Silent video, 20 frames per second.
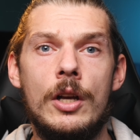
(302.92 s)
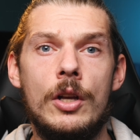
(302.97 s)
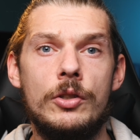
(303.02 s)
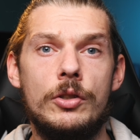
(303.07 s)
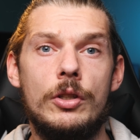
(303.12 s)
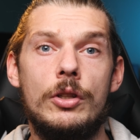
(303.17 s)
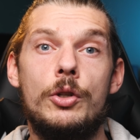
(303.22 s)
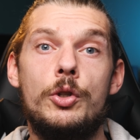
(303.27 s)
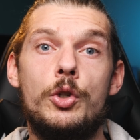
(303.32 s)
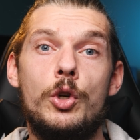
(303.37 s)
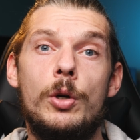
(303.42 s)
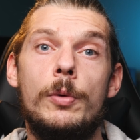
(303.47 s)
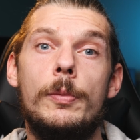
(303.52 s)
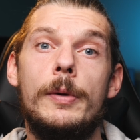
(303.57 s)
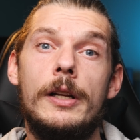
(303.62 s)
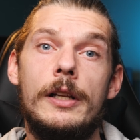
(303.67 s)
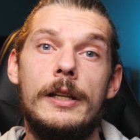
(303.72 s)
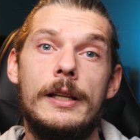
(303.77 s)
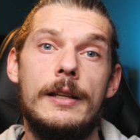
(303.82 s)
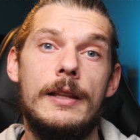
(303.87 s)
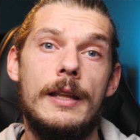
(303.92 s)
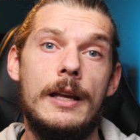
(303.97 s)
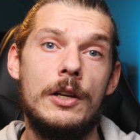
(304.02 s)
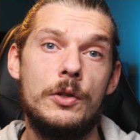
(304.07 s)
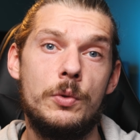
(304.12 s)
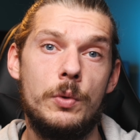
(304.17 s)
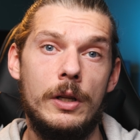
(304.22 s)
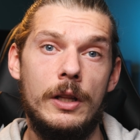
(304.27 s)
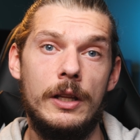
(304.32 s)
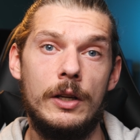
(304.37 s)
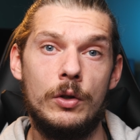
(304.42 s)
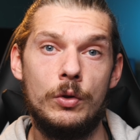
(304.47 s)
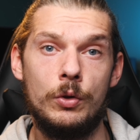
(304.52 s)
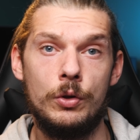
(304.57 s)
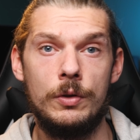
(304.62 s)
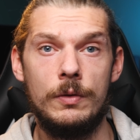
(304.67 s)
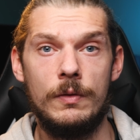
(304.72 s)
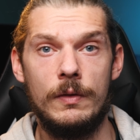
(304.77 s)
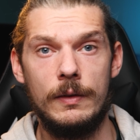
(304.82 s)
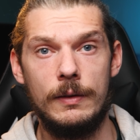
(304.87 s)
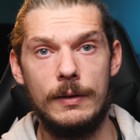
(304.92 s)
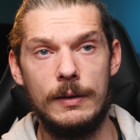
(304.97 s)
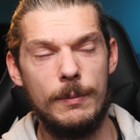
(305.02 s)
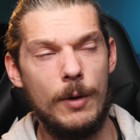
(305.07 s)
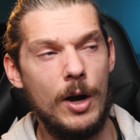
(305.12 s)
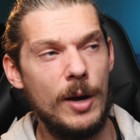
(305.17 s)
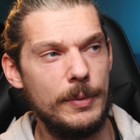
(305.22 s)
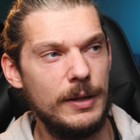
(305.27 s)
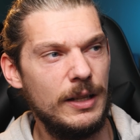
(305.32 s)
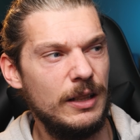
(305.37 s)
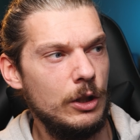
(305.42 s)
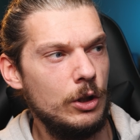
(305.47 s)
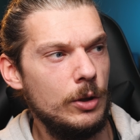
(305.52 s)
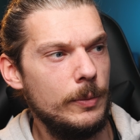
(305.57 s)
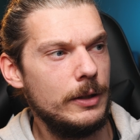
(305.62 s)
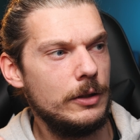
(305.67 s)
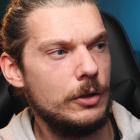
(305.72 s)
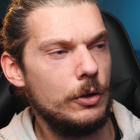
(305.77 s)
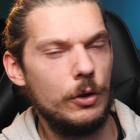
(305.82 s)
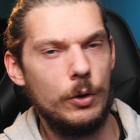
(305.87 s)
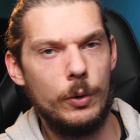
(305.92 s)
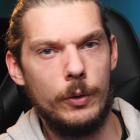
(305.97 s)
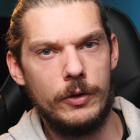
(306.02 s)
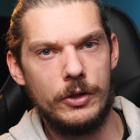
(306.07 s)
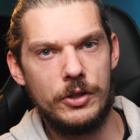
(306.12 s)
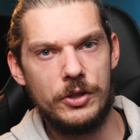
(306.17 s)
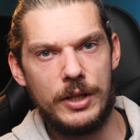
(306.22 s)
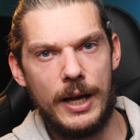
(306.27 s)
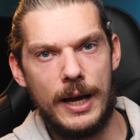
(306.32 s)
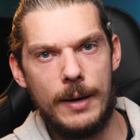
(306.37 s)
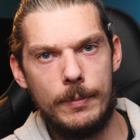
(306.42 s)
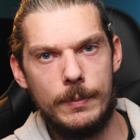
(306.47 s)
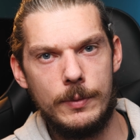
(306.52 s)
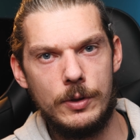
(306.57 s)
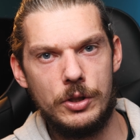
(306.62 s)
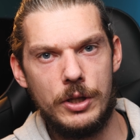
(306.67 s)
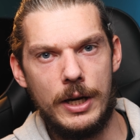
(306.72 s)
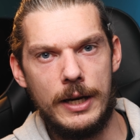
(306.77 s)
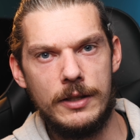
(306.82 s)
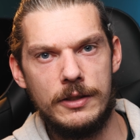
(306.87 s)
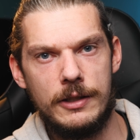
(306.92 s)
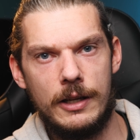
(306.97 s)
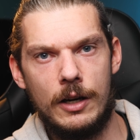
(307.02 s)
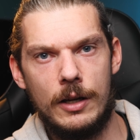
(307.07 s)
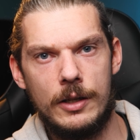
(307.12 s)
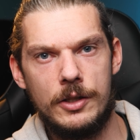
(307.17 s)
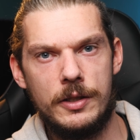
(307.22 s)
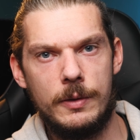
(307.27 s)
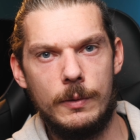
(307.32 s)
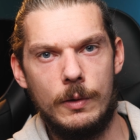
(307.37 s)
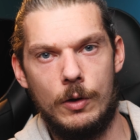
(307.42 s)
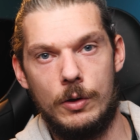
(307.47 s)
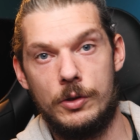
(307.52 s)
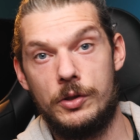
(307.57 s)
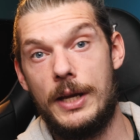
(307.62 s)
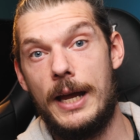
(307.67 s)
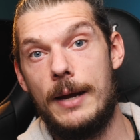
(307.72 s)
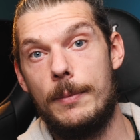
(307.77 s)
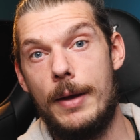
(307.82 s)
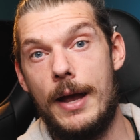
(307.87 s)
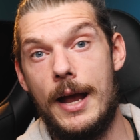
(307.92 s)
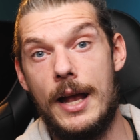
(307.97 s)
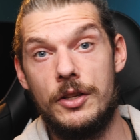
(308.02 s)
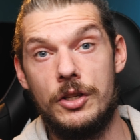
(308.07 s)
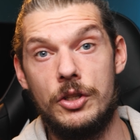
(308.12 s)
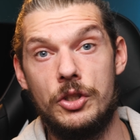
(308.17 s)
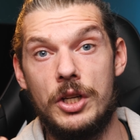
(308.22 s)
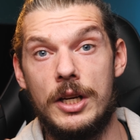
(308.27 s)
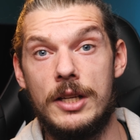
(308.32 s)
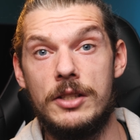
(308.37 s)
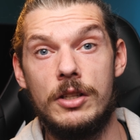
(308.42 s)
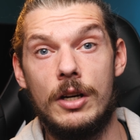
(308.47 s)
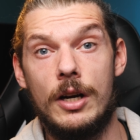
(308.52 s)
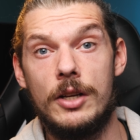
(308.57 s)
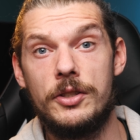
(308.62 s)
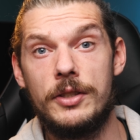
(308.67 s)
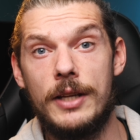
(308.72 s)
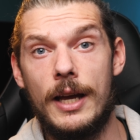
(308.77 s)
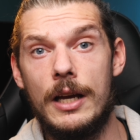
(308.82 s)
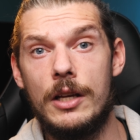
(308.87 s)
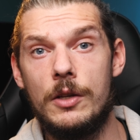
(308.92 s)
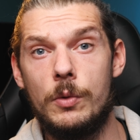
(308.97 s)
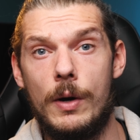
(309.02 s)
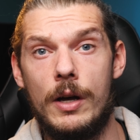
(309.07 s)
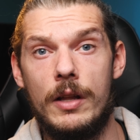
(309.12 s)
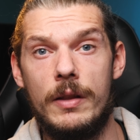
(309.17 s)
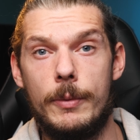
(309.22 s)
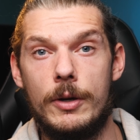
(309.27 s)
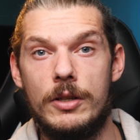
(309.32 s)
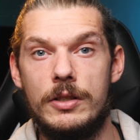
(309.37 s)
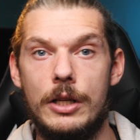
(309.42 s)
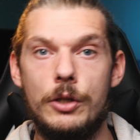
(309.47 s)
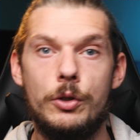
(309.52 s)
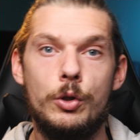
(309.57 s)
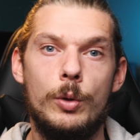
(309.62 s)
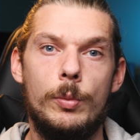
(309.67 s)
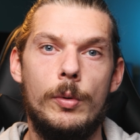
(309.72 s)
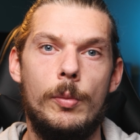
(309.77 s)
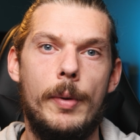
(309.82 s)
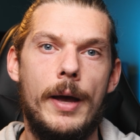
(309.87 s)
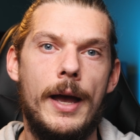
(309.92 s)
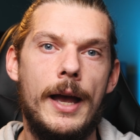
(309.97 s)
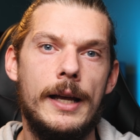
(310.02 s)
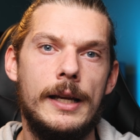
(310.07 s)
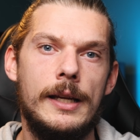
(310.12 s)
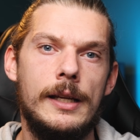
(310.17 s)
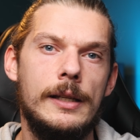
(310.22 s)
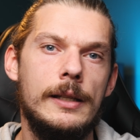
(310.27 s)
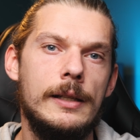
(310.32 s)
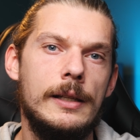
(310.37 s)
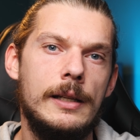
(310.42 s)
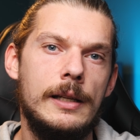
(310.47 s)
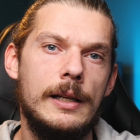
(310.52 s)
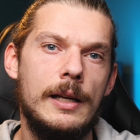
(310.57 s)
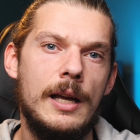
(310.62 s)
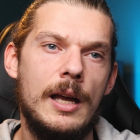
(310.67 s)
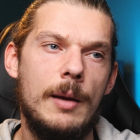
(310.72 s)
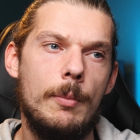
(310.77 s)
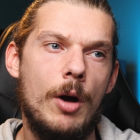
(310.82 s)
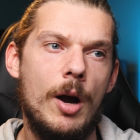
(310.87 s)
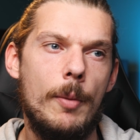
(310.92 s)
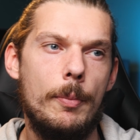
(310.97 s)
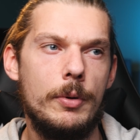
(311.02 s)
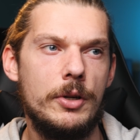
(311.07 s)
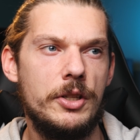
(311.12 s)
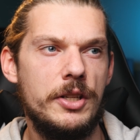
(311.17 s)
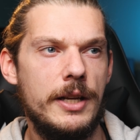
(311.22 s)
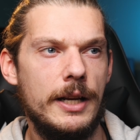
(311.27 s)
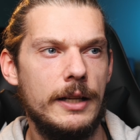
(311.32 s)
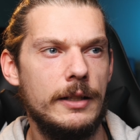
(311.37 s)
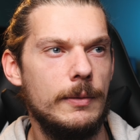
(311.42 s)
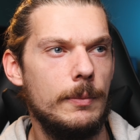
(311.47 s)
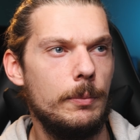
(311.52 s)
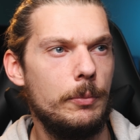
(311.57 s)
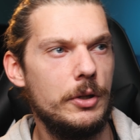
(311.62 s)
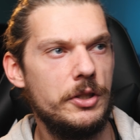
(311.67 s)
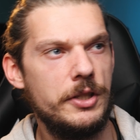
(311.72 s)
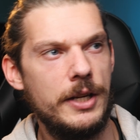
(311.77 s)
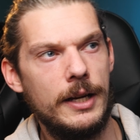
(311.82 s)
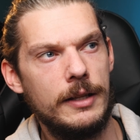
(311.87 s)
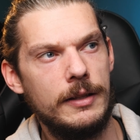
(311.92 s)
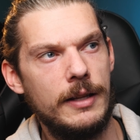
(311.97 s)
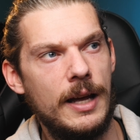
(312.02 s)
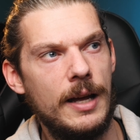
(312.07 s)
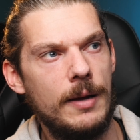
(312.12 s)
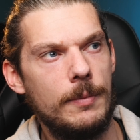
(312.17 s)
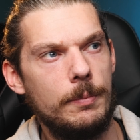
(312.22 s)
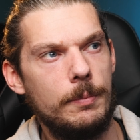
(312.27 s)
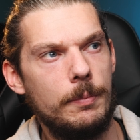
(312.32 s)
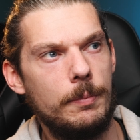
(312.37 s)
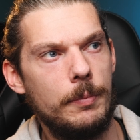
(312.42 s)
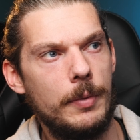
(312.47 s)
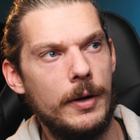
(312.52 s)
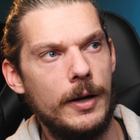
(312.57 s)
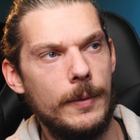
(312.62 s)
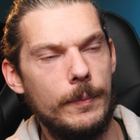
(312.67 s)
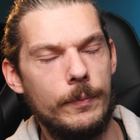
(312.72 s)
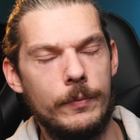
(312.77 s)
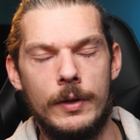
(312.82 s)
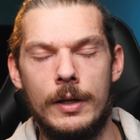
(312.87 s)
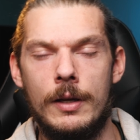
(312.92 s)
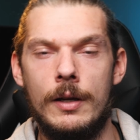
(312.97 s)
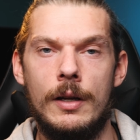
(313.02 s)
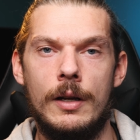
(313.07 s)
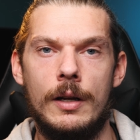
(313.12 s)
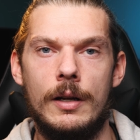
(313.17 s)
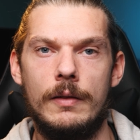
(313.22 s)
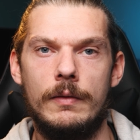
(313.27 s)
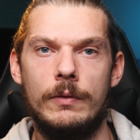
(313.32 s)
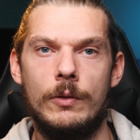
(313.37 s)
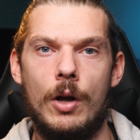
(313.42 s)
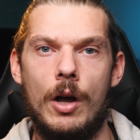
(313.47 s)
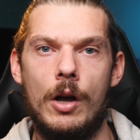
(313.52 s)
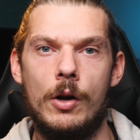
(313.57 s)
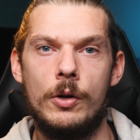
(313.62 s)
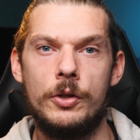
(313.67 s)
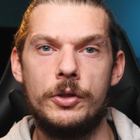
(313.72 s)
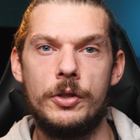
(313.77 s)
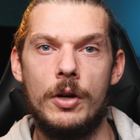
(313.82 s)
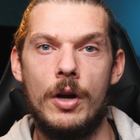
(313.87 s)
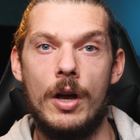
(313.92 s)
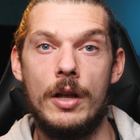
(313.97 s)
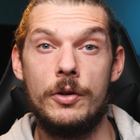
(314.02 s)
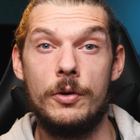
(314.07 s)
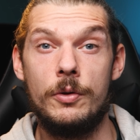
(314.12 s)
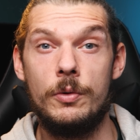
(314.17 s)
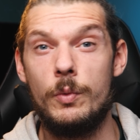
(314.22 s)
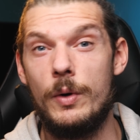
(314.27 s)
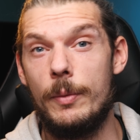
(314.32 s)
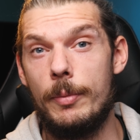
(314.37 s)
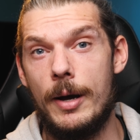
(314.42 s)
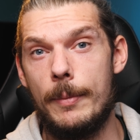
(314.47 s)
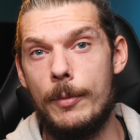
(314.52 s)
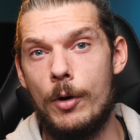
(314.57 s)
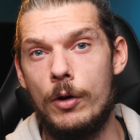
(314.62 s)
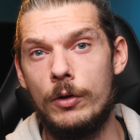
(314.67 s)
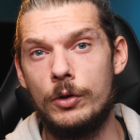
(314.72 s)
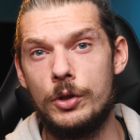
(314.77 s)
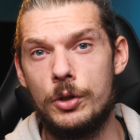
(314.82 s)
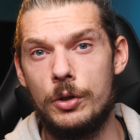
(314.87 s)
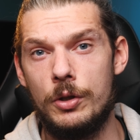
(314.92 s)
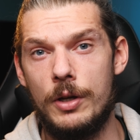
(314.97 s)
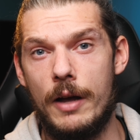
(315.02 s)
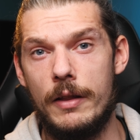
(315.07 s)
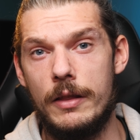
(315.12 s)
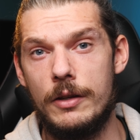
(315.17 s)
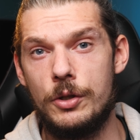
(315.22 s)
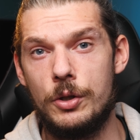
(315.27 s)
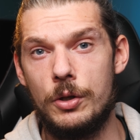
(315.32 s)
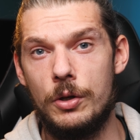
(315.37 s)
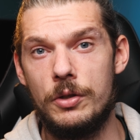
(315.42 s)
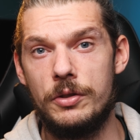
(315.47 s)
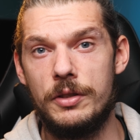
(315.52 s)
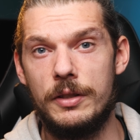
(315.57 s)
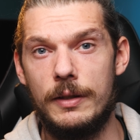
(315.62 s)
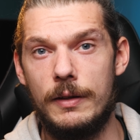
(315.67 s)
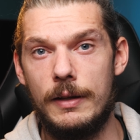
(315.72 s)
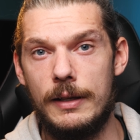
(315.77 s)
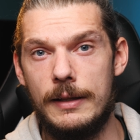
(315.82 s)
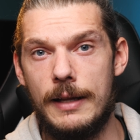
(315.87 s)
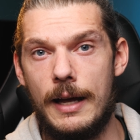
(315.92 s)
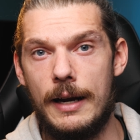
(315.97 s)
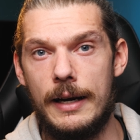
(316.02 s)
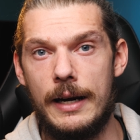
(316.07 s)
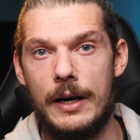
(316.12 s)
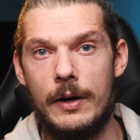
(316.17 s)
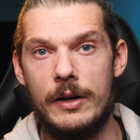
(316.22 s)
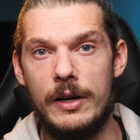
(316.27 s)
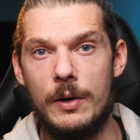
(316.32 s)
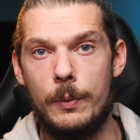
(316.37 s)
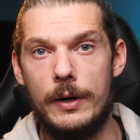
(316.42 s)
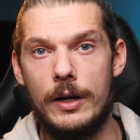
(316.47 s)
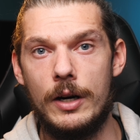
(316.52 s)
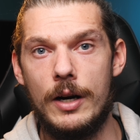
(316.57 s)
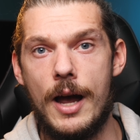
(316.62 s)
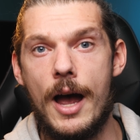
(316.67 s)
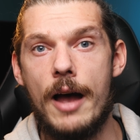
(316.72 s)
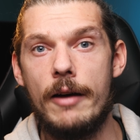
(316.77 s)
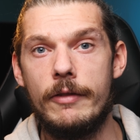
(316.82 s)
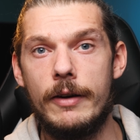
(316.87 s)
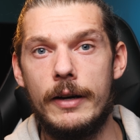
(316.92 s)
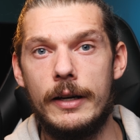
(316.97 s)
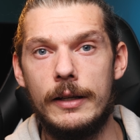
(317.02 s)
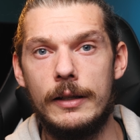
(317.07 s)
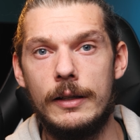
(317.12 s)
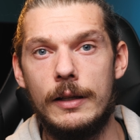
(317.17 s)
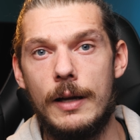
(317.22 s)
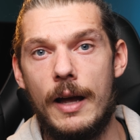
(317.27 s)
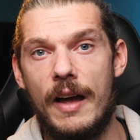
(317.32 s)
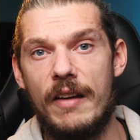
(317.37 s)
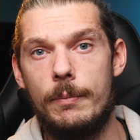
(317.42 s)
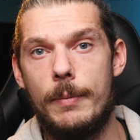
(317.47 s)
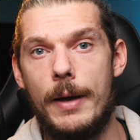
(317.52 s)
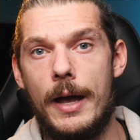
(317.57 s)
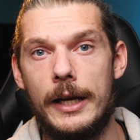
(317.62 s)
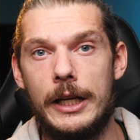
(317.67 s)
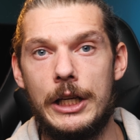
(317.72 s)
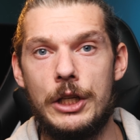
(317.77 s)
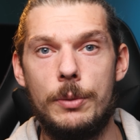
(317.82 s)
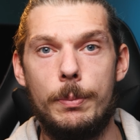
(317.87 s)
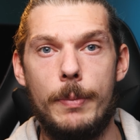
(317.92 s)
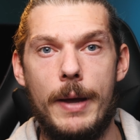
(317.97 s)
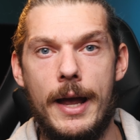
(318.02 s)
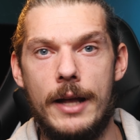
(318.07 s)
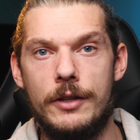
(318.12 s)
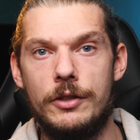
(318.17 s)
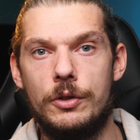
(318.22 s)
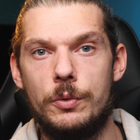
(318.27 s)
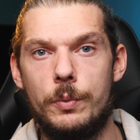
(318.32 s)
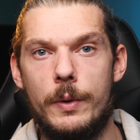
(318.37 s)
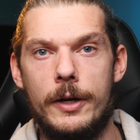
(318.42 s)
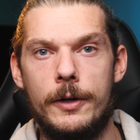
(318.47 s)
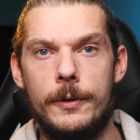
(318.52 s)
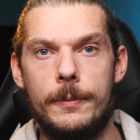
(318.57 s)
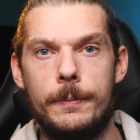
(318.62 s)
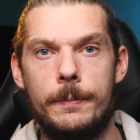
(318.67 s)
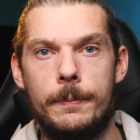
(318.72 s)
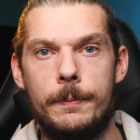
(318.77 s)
So the durability there is really good. It might be a little bit to do with the skate jeans that or skate pants and jeans that I skate as well, because they're super baggy. Might protect that, but I do rip up other shoes in that area where I have baggy pants as well.